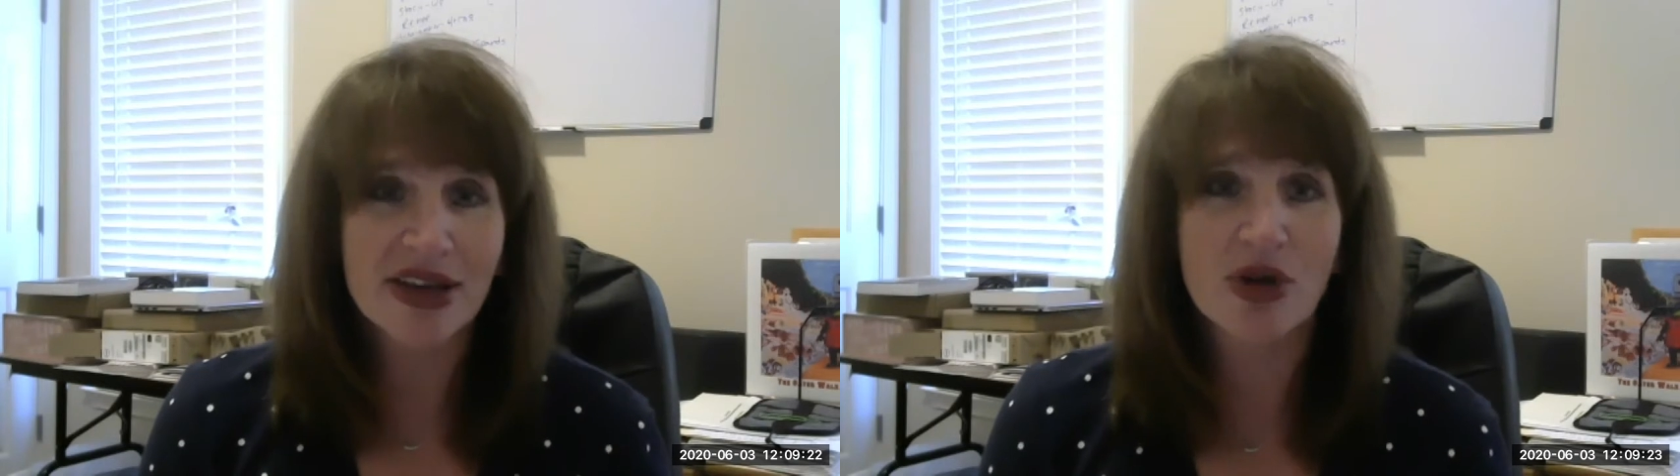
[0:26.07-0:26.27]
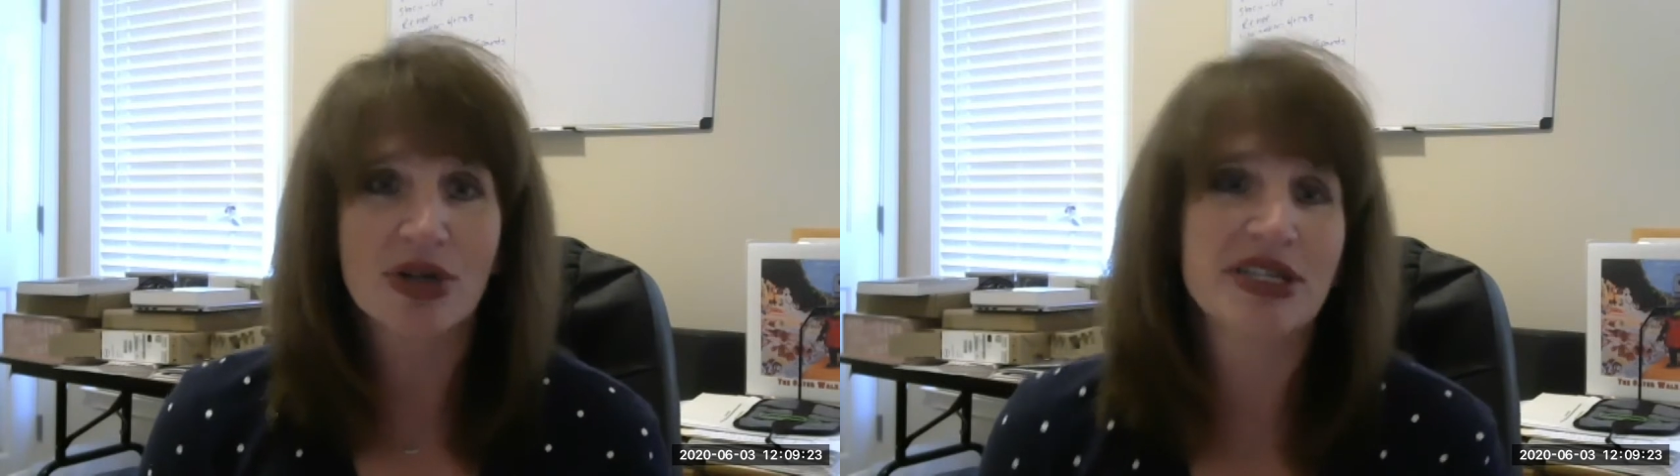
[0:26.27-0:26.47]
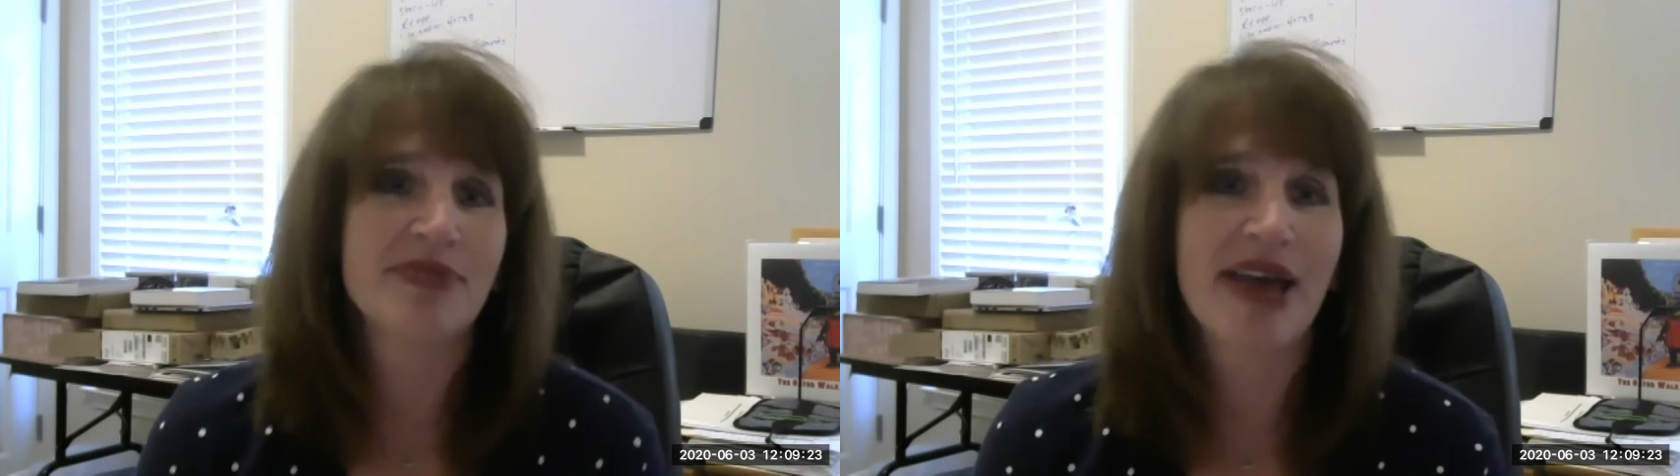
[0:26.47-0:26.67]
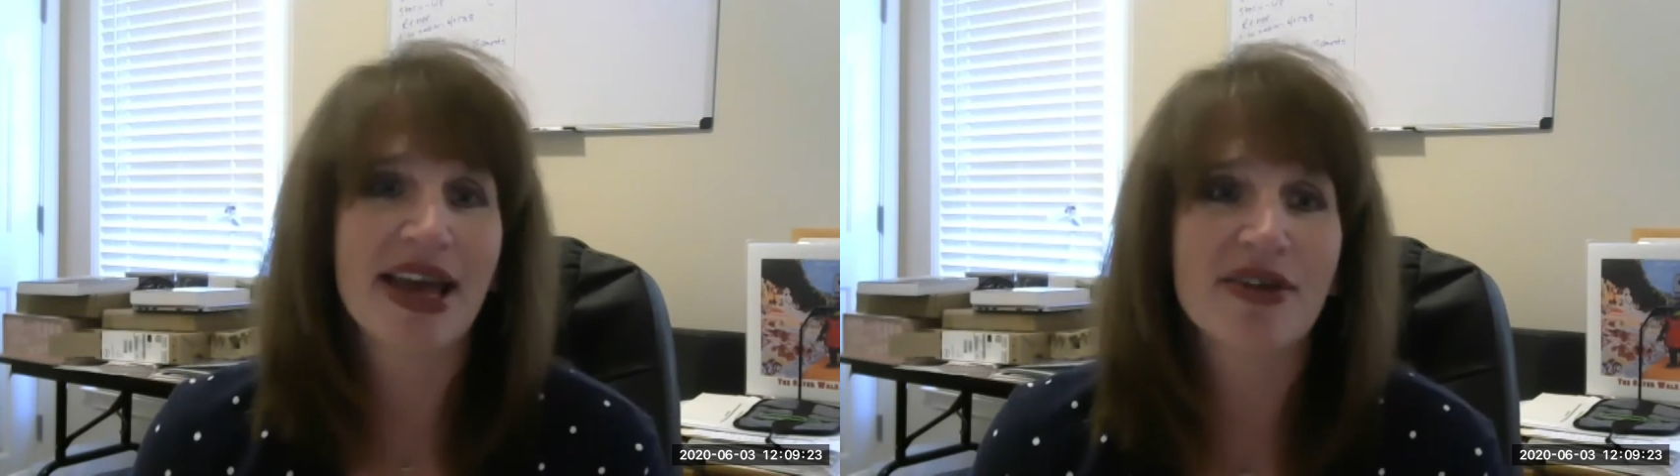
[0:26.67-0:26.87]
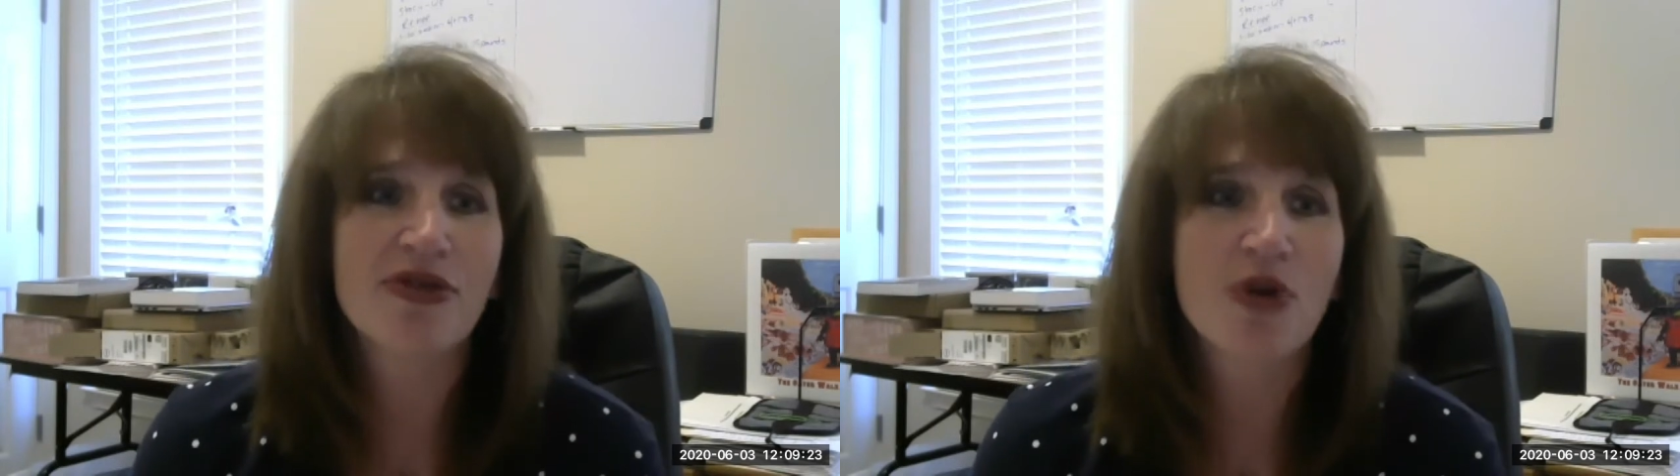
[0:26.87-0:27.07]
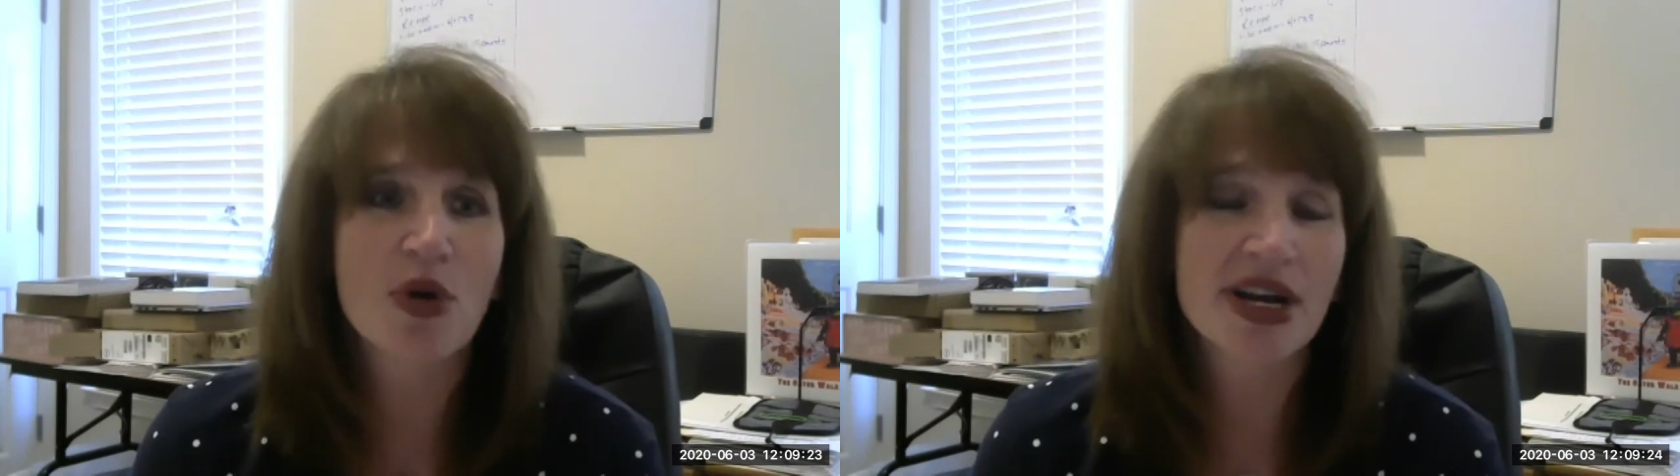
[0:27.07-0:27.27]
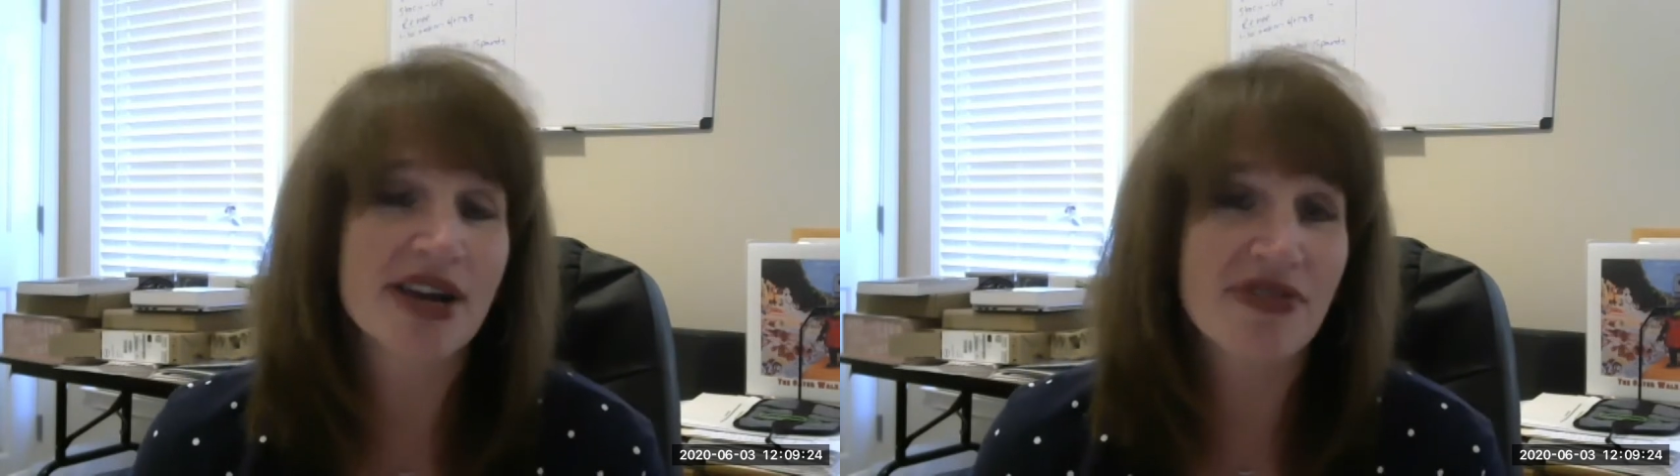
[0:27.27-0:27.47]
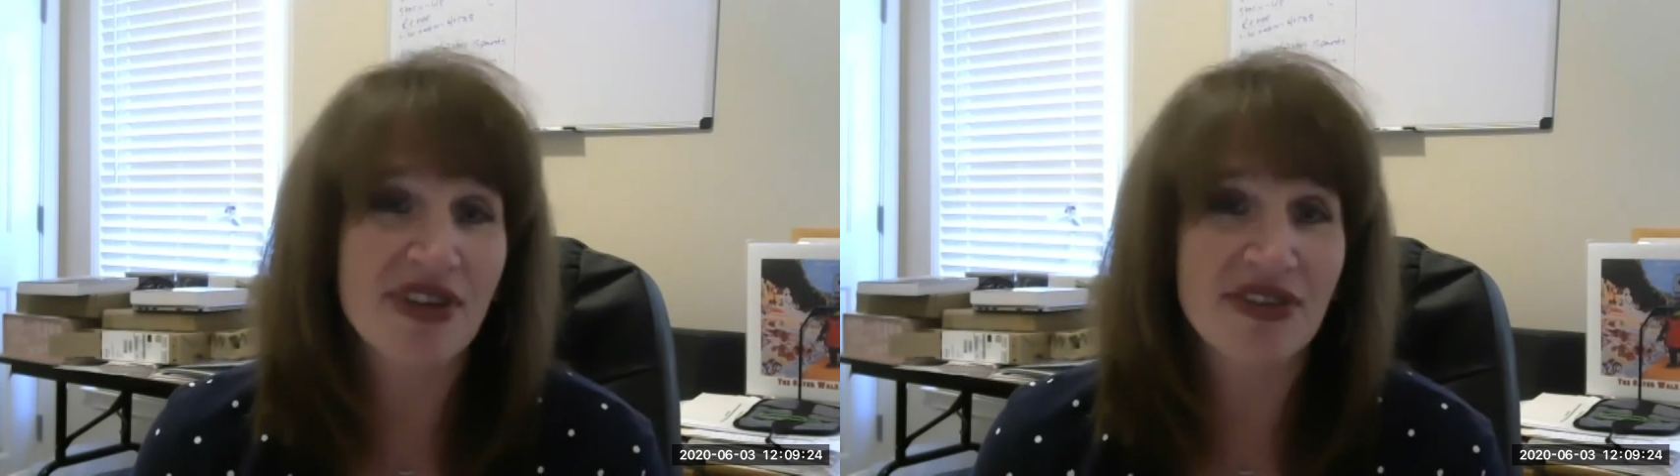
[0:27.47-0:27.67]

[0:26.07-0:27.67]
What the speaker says: going to pick 40 to 50